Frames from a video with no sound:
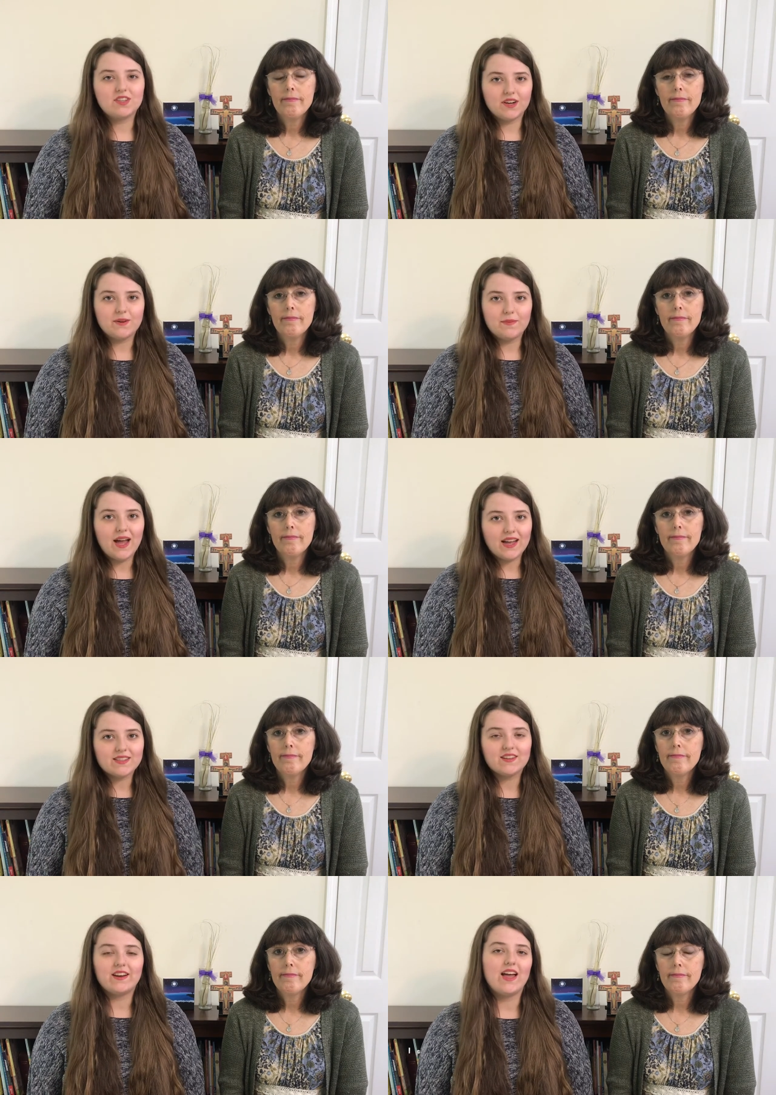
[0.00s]
Speaker 1: to go to
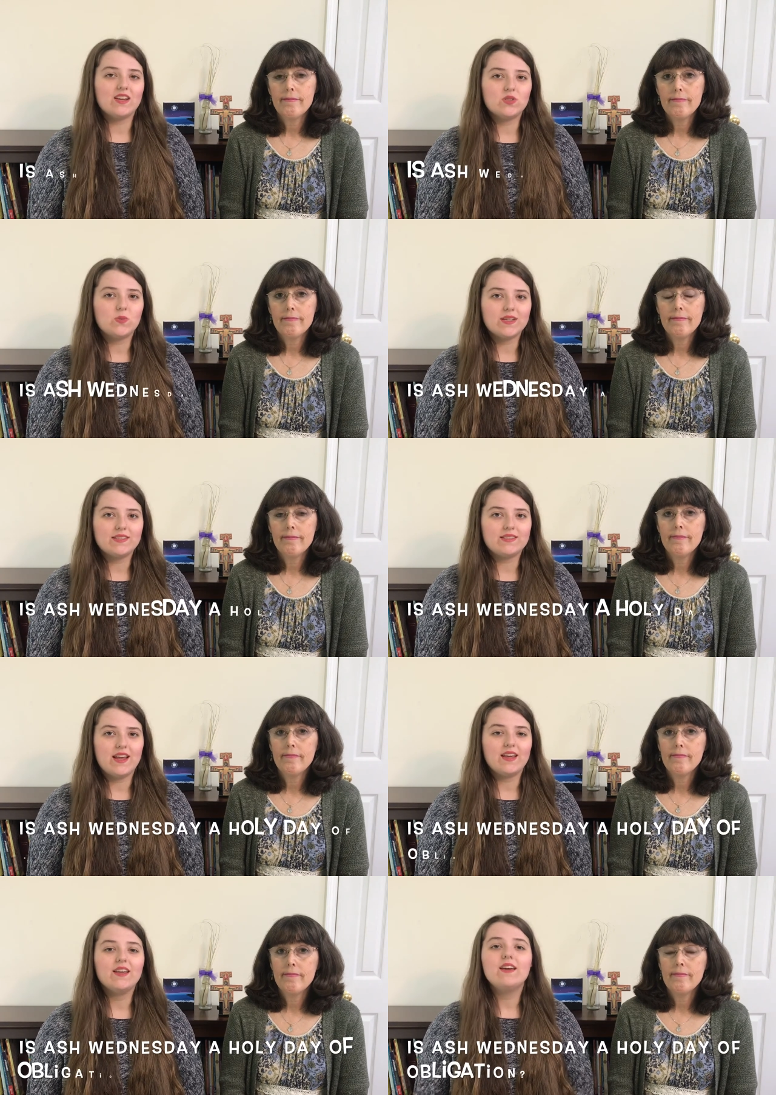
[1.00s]
Mass on Ash
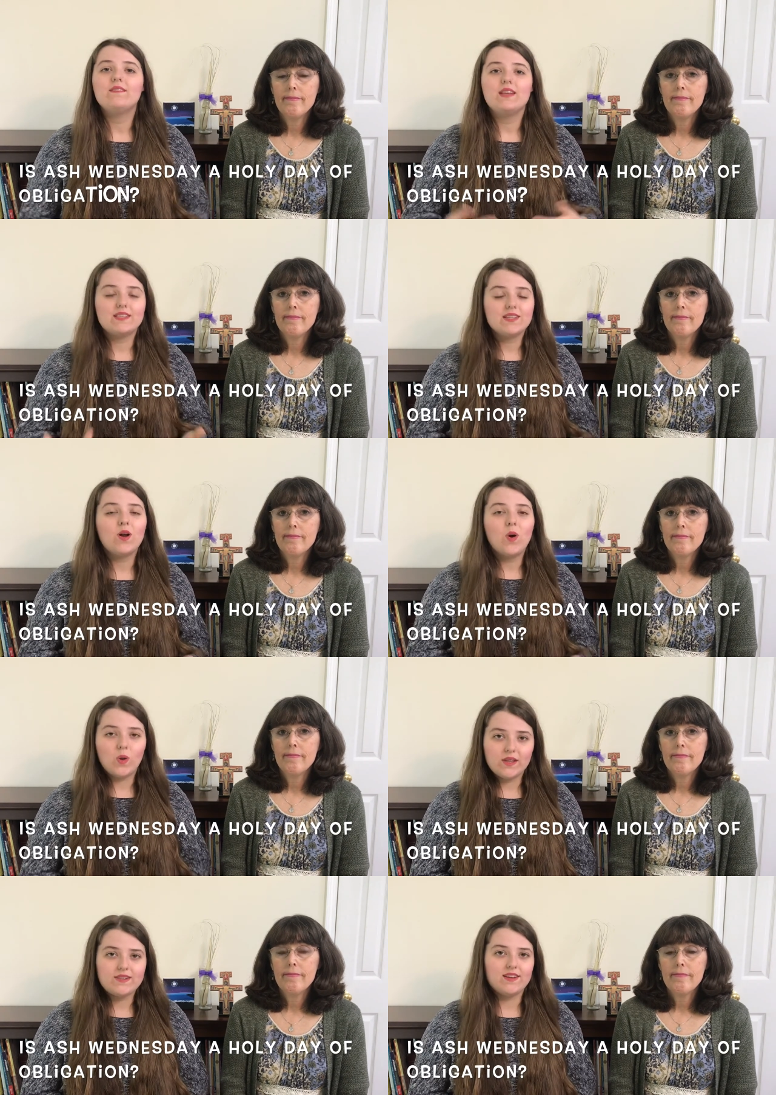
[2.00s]
Wednesday? Is it a
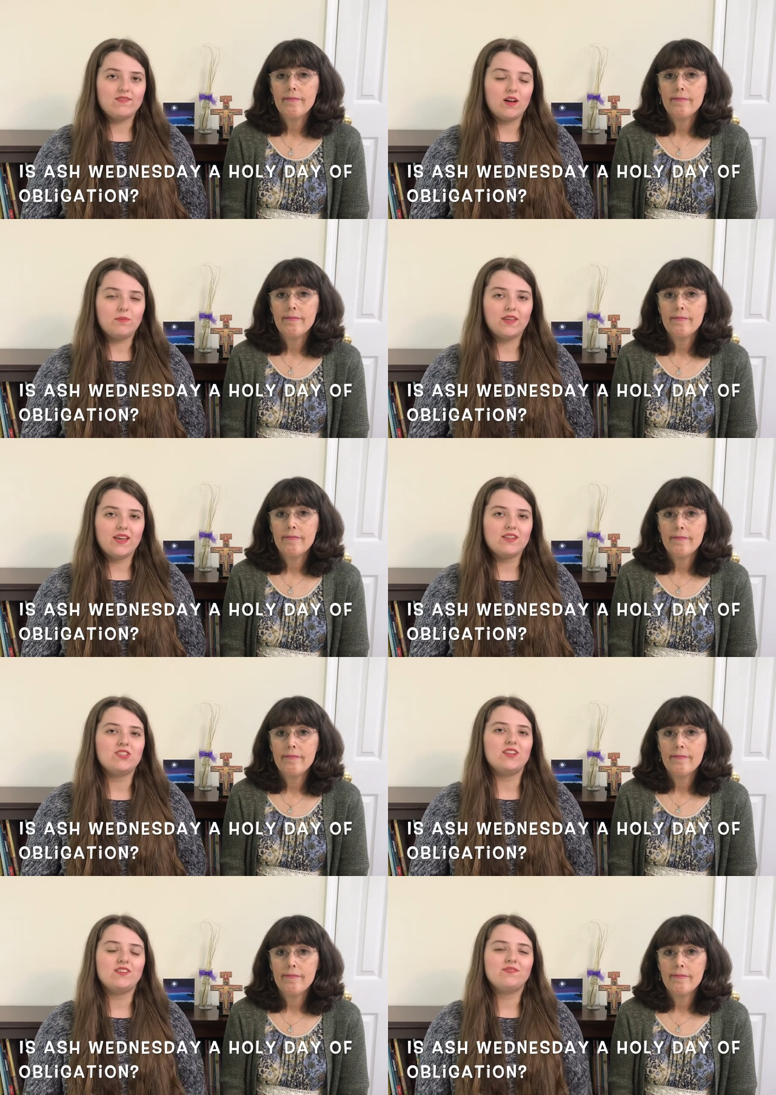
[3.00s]
holy day of
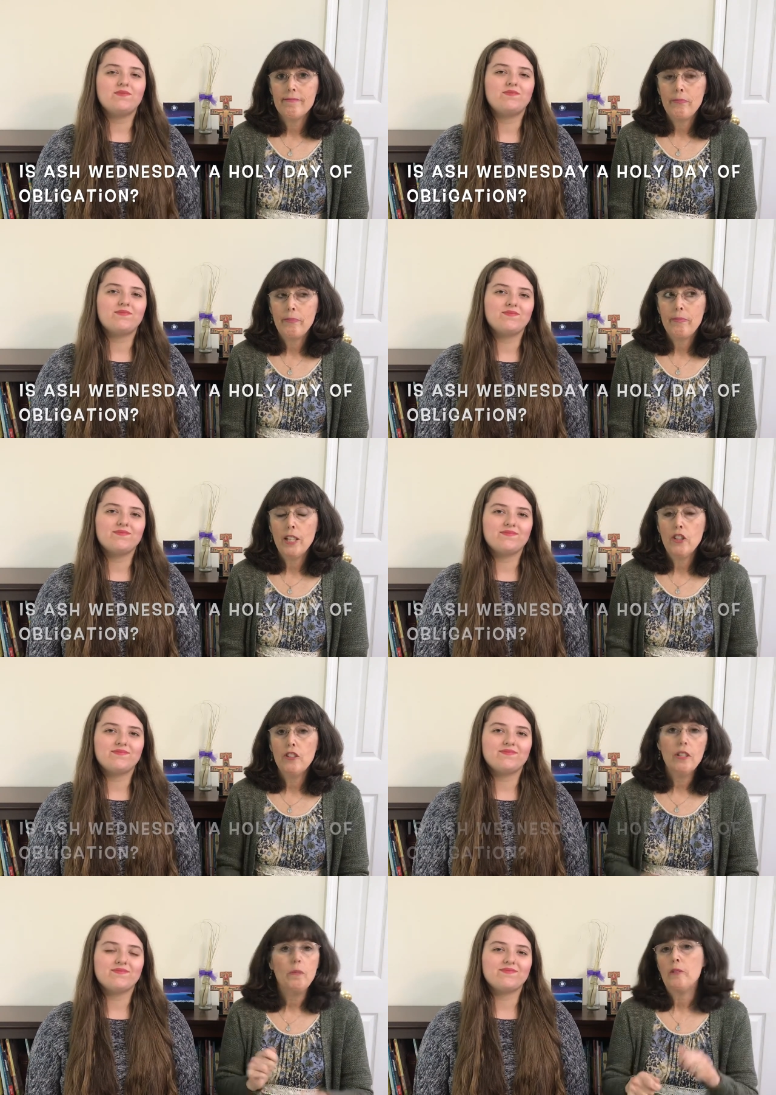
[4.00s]
obligation?
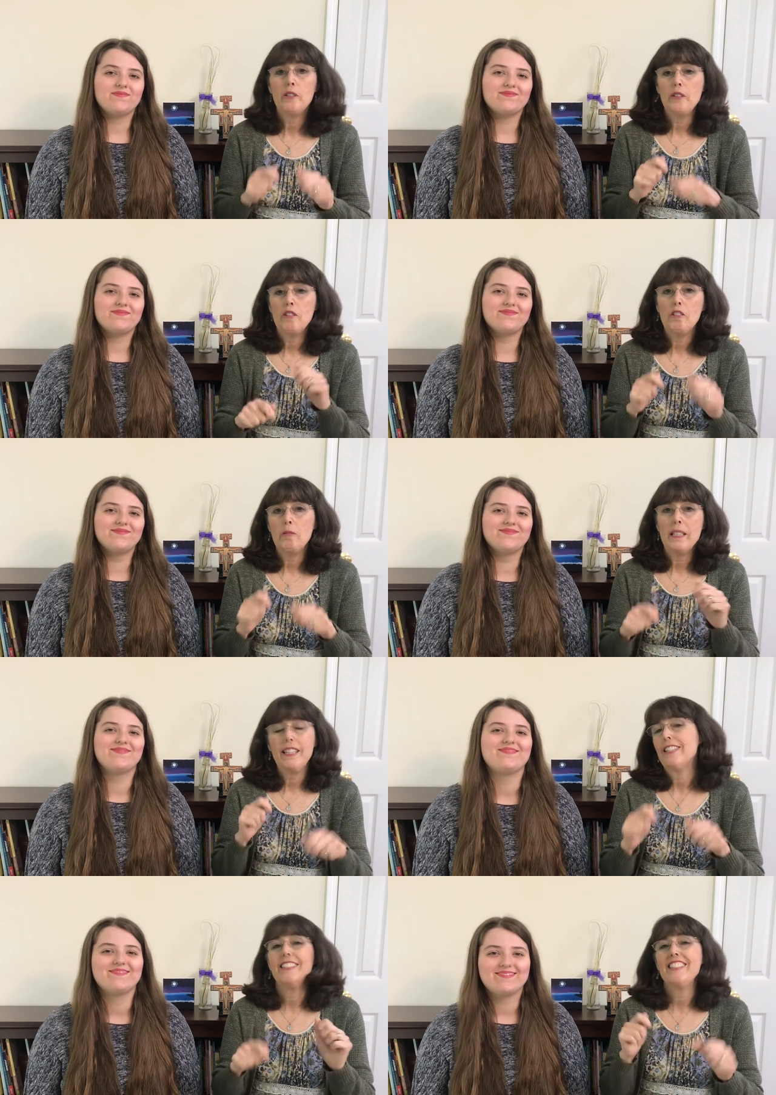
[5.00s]
Drum roll,
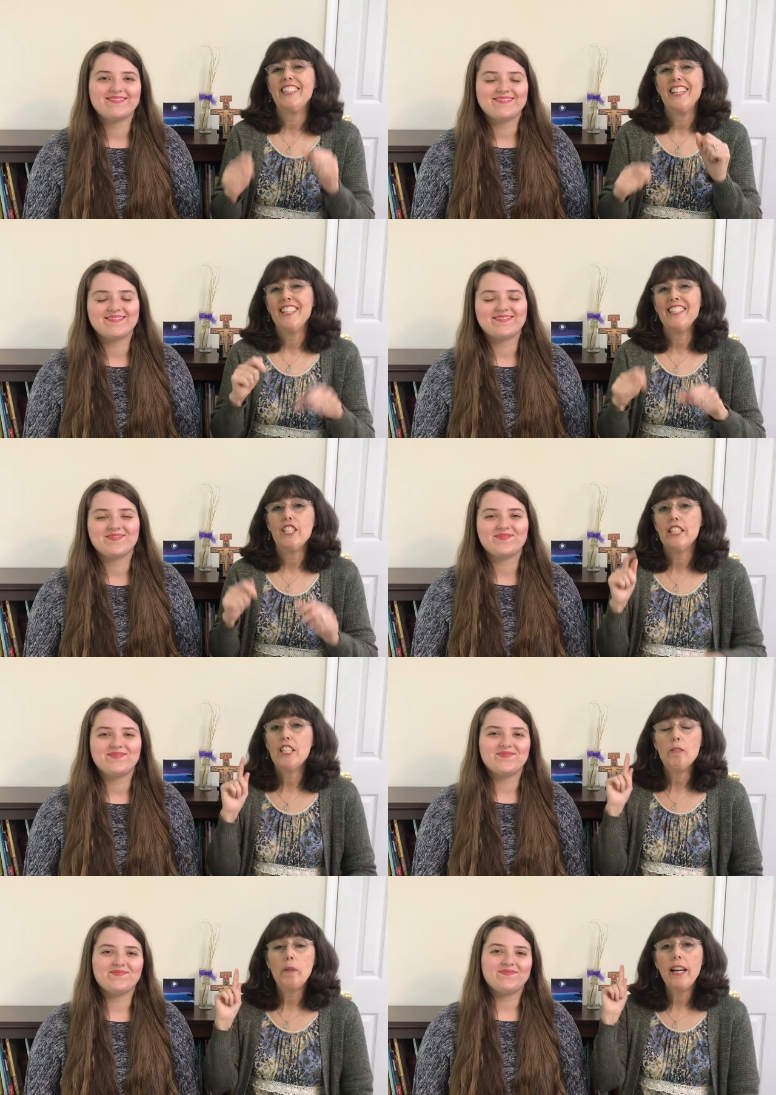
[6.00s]
Speaker 2: because the answer
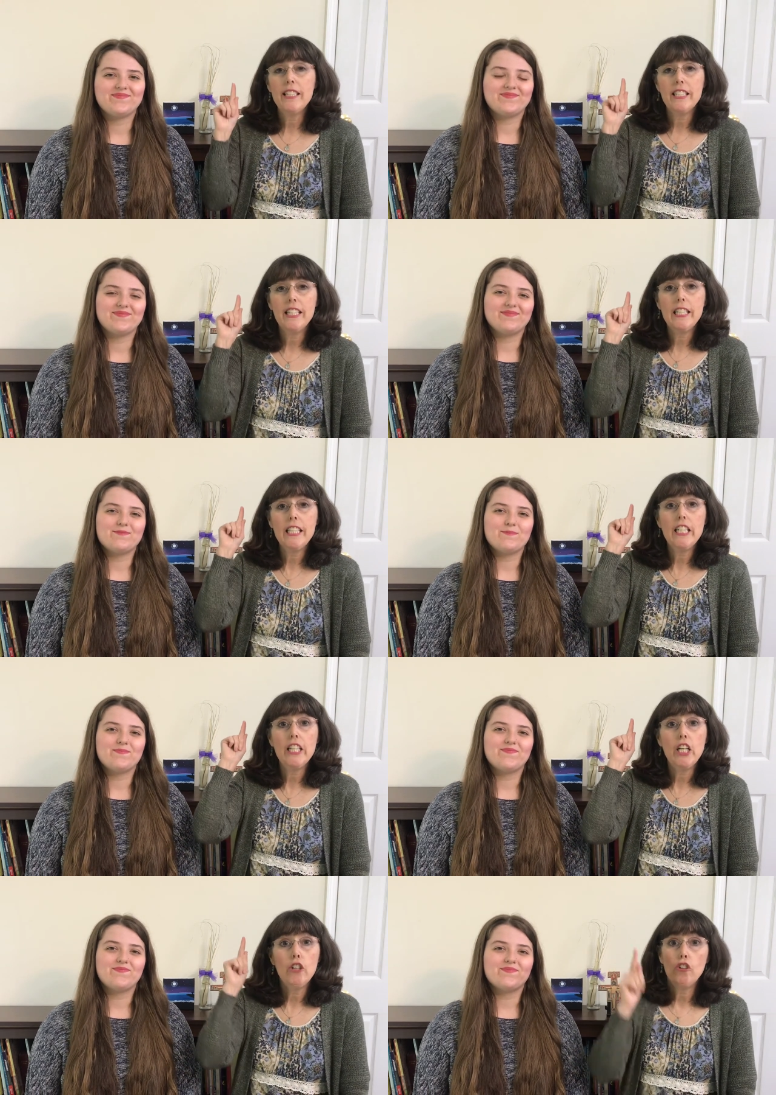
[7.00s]
is
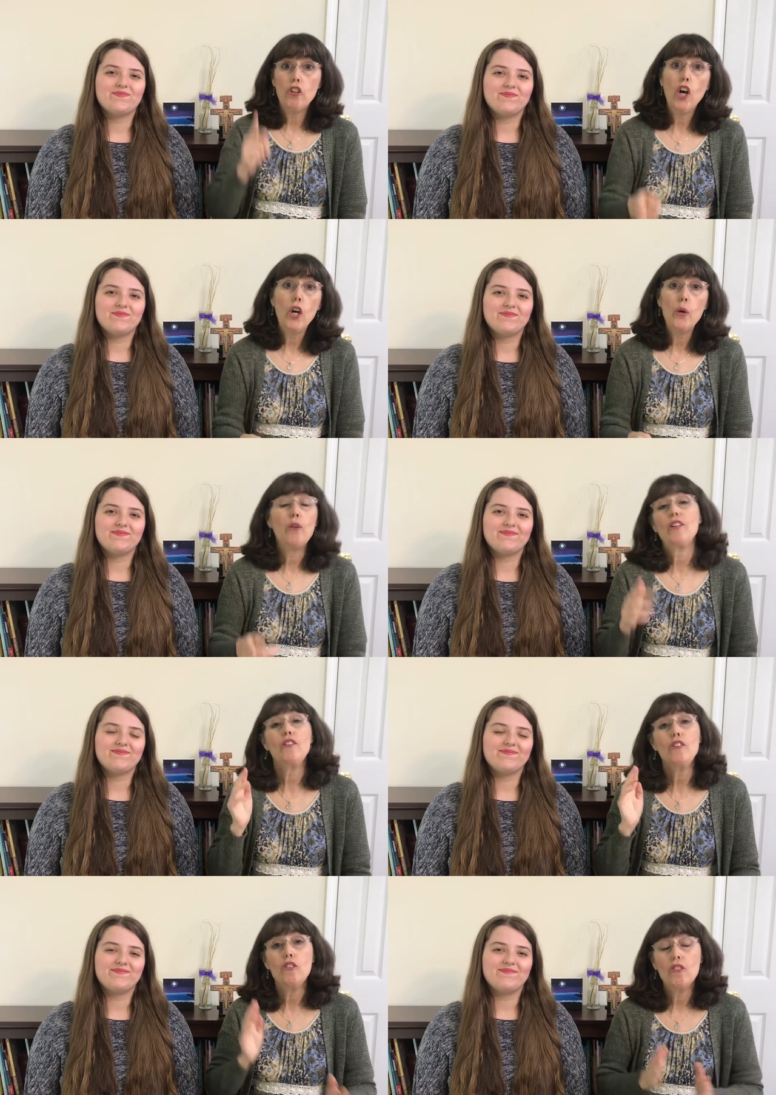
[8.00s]
surprisingly no.
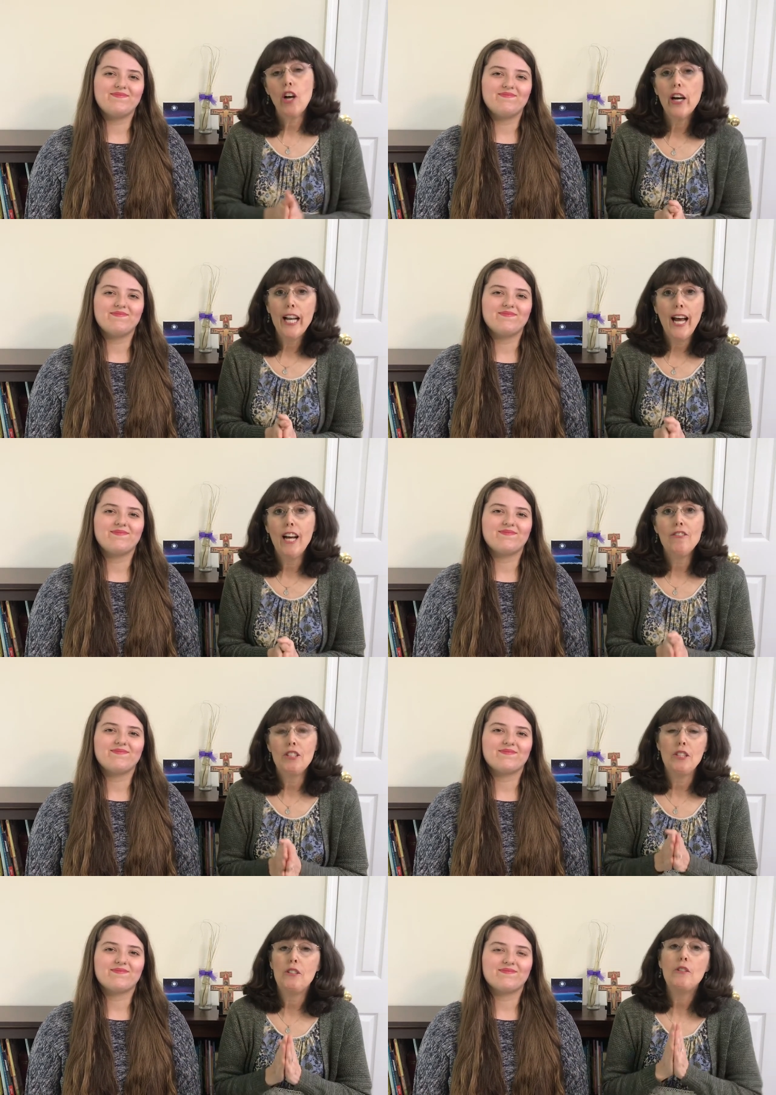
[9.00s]
You do not have
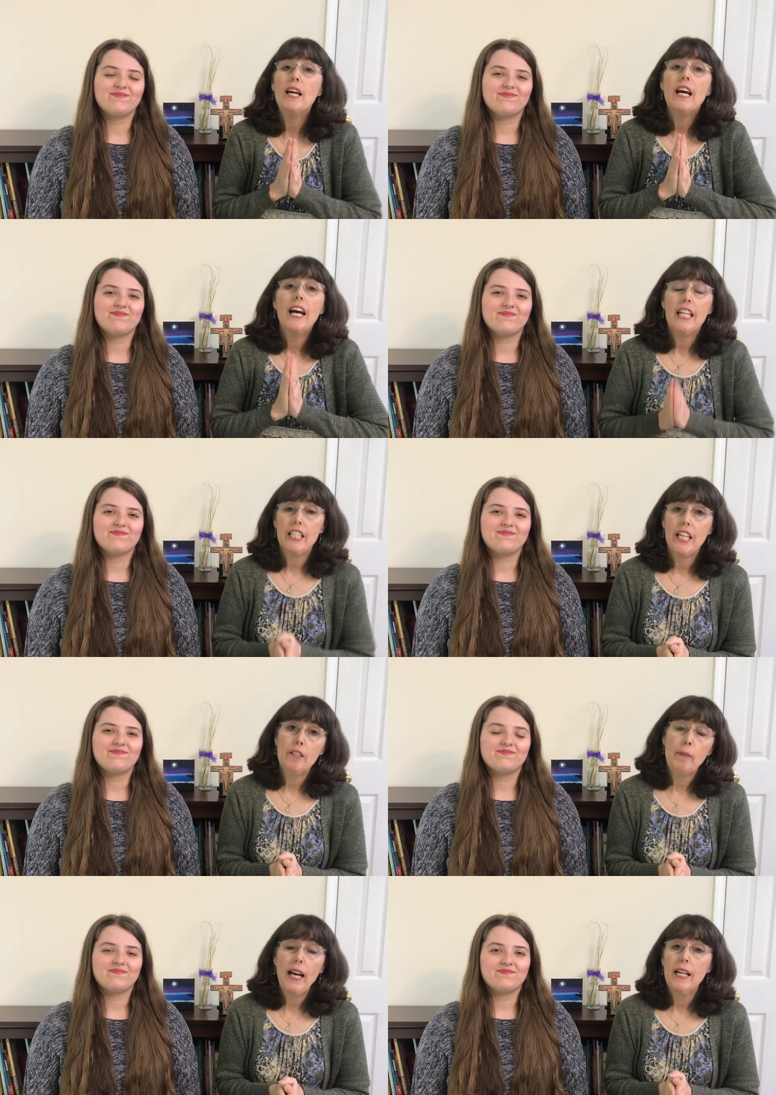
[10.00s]
to
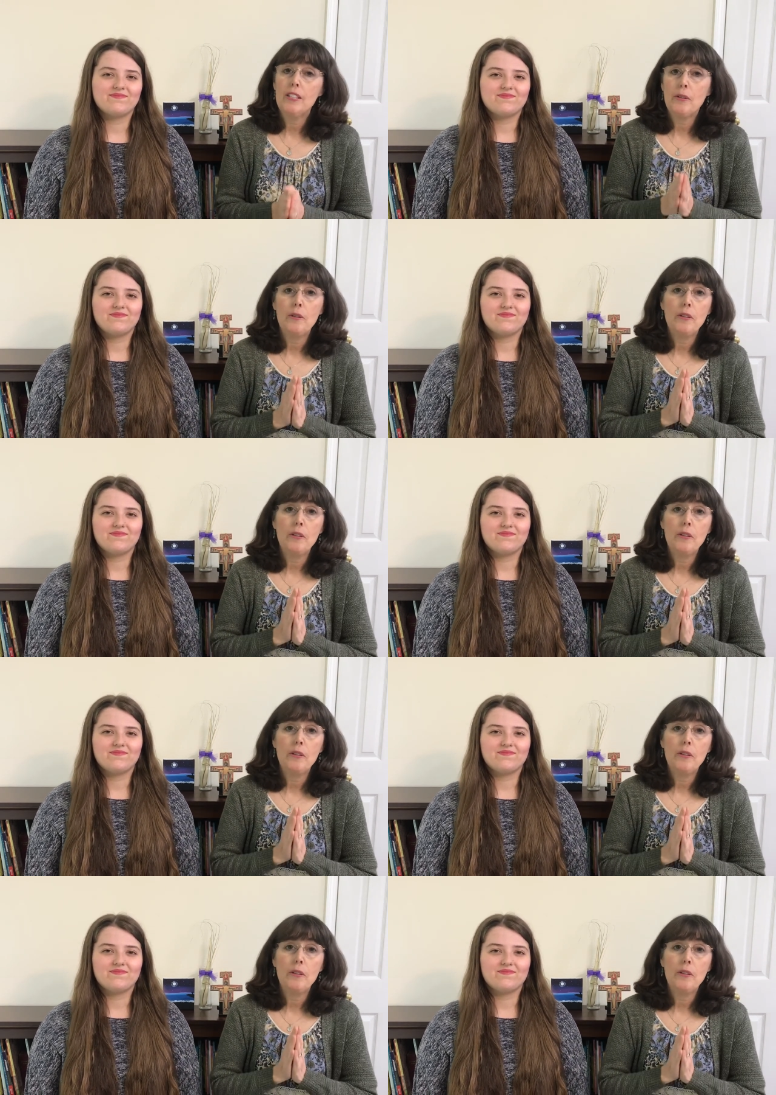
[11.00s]
attend Mass